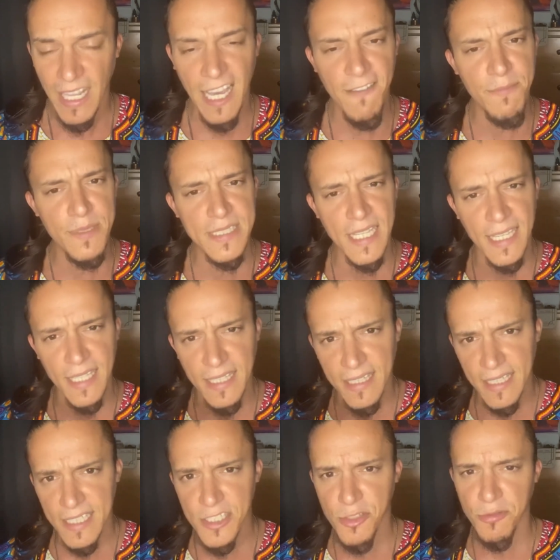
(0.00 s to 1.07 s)
I've been taking
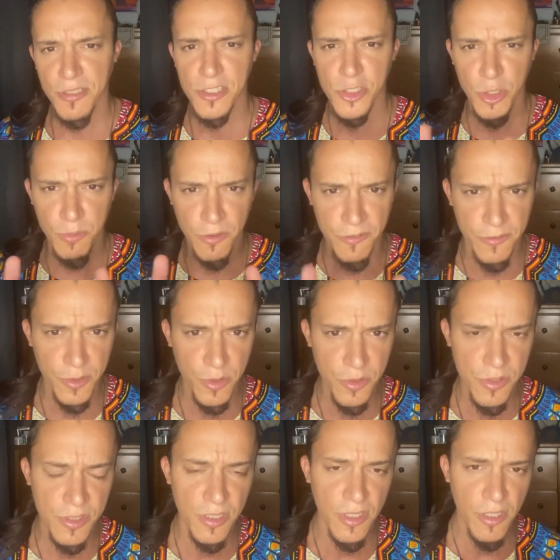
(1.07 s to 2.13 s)
these three
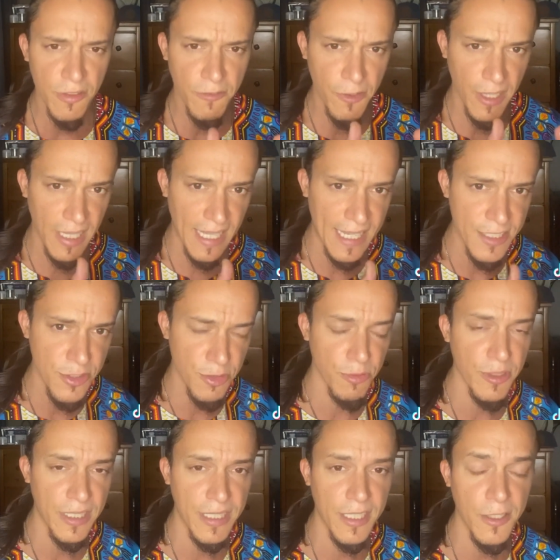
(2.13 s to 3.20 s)
superfoods for the last
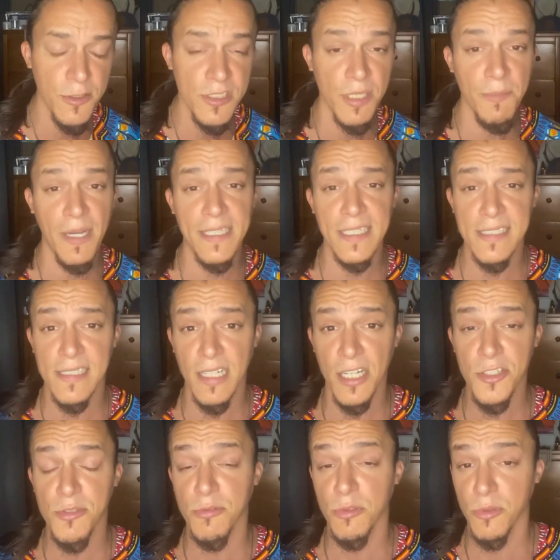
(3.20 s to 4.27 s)
three years, and my
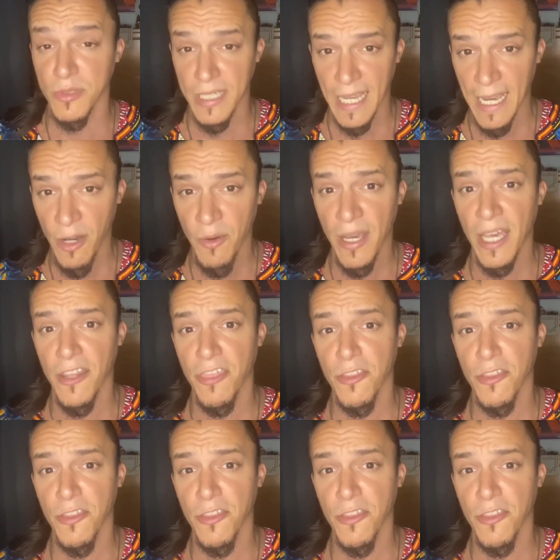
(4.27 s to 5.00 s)
testosterone now at